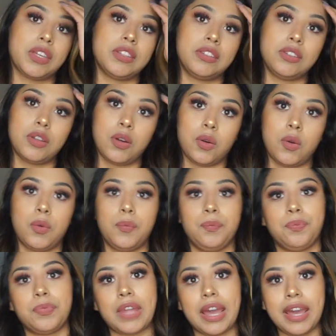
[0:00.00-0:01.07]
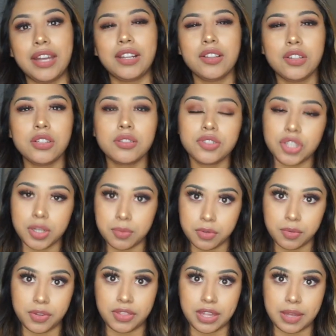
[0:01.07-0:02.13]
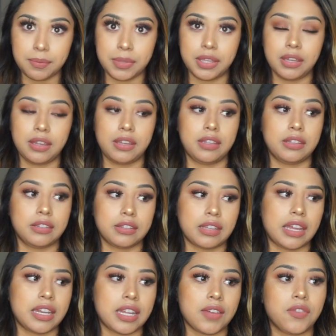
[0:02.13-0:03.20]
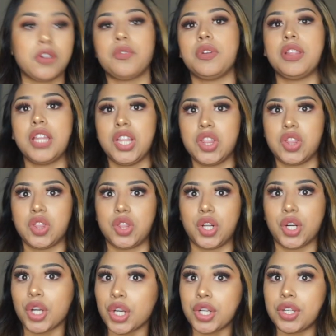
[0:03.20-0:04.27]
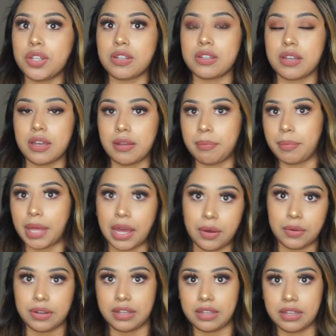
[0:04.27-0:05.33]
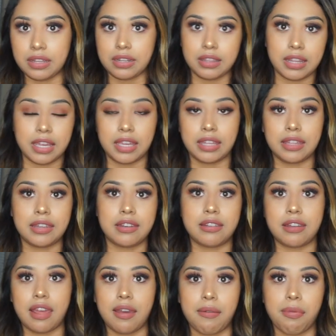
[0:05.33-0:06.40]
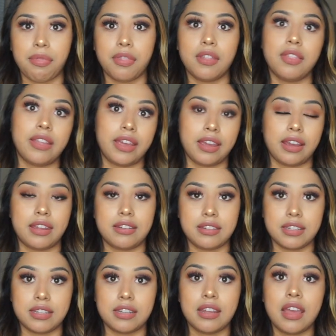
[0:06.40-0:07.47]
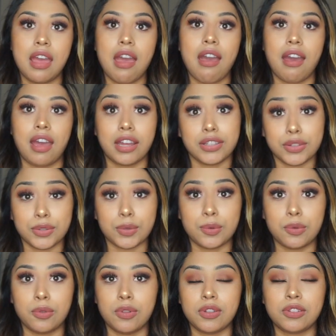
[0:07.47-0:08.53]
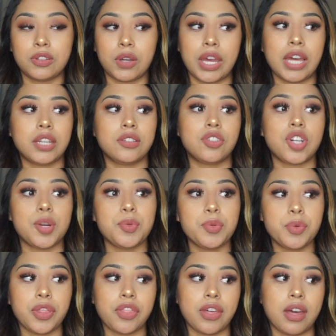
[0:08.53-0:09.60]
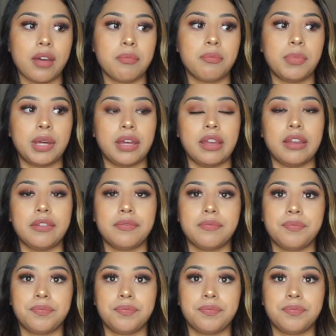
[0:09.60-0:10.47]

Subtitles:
So I had a little trouble with that because I never really learned about it like in depth like I did at school. So I had trouble with that, but